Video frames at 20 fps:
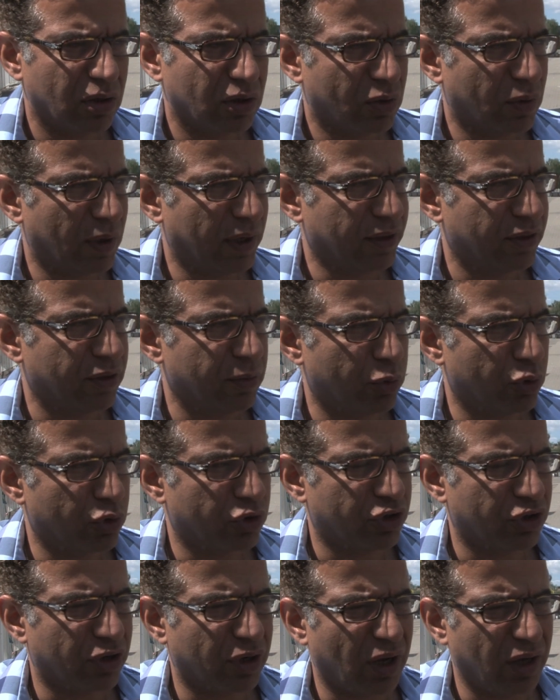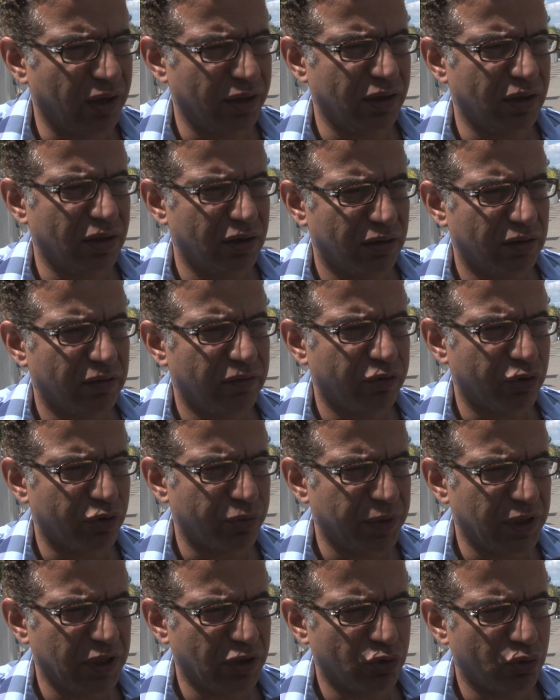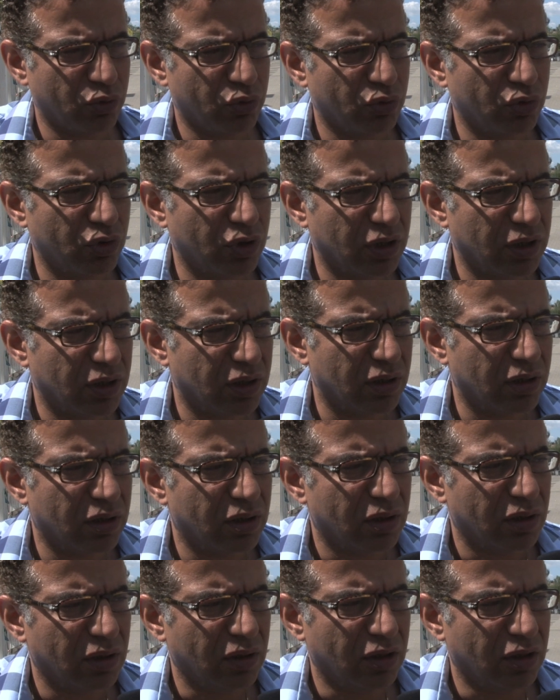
quite the borderline for me to